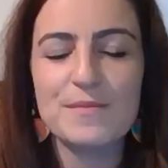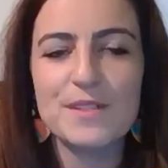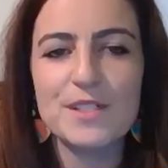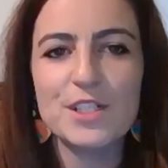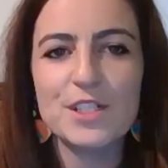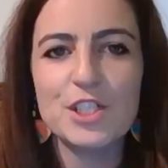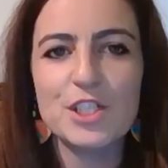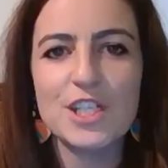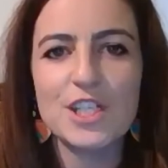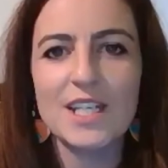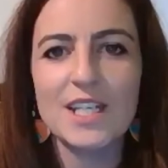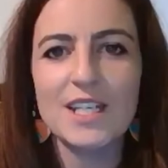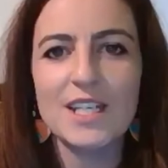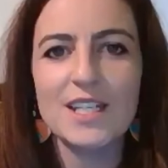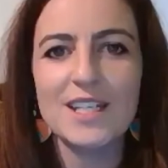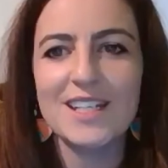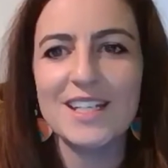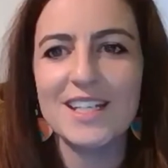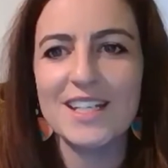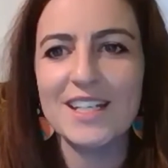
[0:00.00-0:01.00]

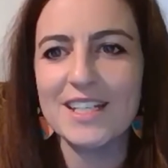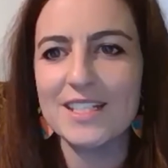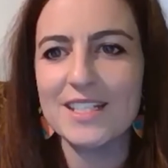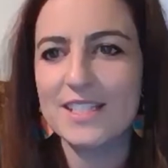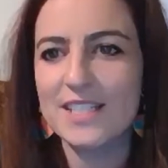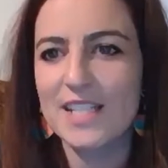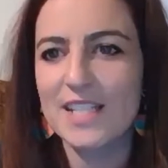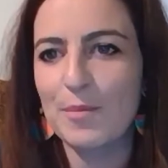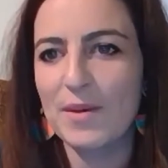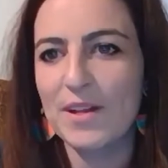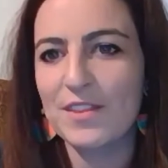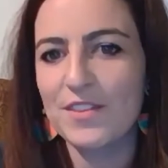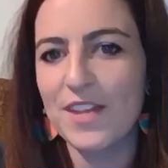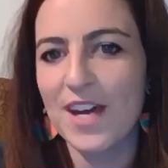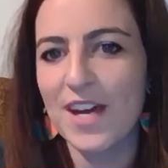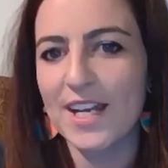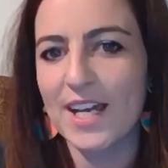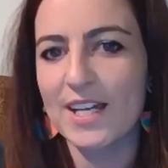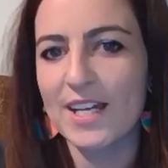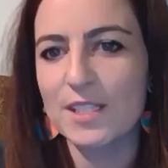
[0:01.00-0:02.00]
she is someone
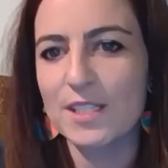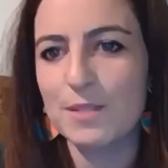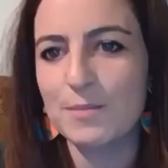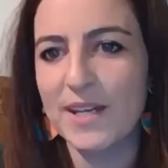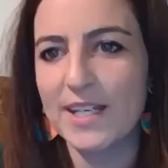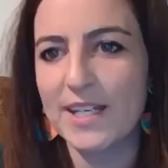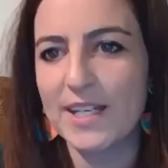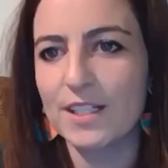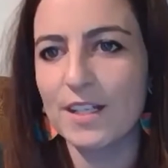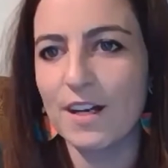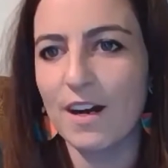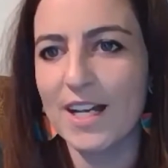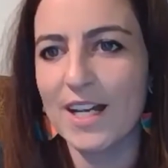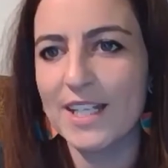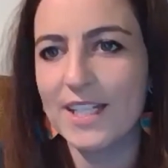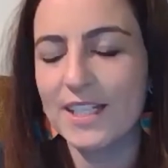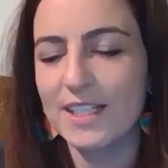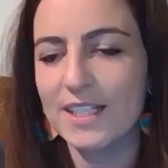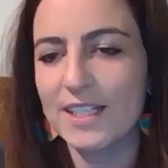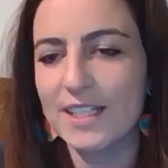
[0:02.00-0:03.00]
that has been a
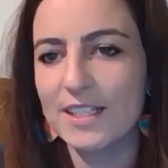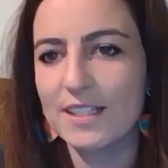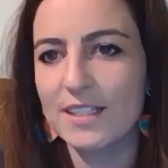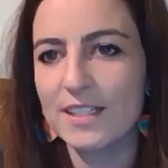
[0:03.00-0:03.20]
guiding